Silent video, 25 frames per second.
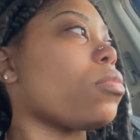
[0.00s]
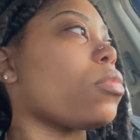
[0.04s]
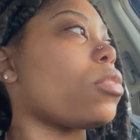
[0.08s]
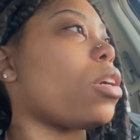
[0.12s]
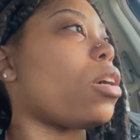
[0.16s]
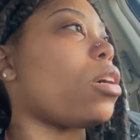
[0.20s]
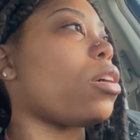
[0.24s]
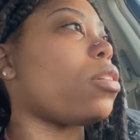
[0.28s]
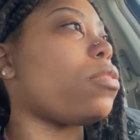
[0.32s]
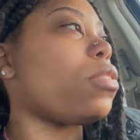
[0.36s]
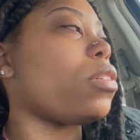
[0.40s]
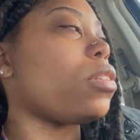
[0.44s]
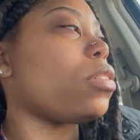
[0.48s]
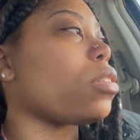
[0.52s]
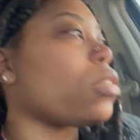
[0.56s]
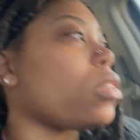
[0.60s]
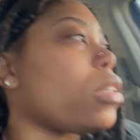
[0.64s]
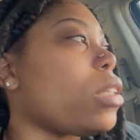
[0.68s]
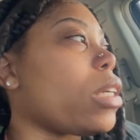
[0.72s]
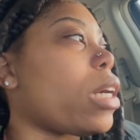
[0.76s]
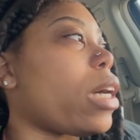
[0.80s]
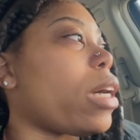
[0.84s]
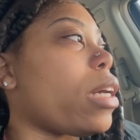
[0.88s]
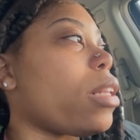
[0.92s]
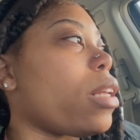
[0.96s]

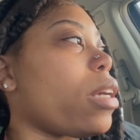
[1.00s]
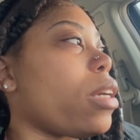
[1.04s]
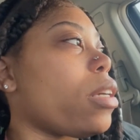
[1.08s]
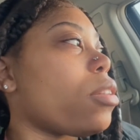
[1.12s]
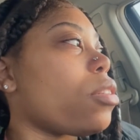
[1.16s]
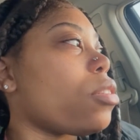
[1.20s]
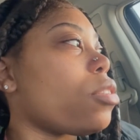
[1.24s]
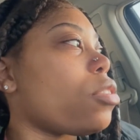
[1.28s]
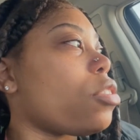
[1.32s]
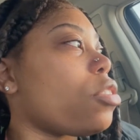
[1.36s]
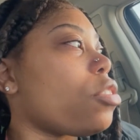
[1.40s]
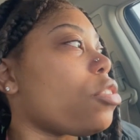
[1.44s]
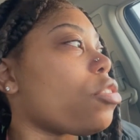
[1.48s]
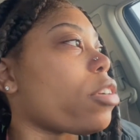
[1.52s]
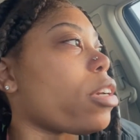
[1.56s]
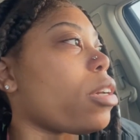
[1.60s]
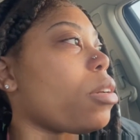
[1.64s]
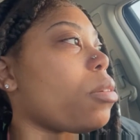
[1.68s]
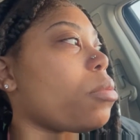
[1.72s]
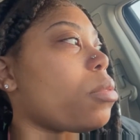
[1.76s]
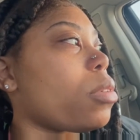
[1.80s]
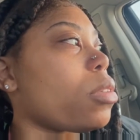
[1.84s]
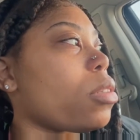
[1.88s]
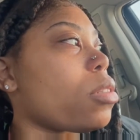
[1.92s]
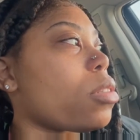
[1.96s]
obviously I like the straight
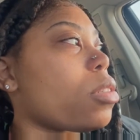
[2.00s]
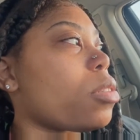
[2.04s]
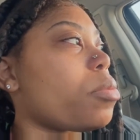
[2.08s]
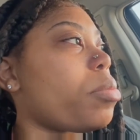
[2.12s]
ones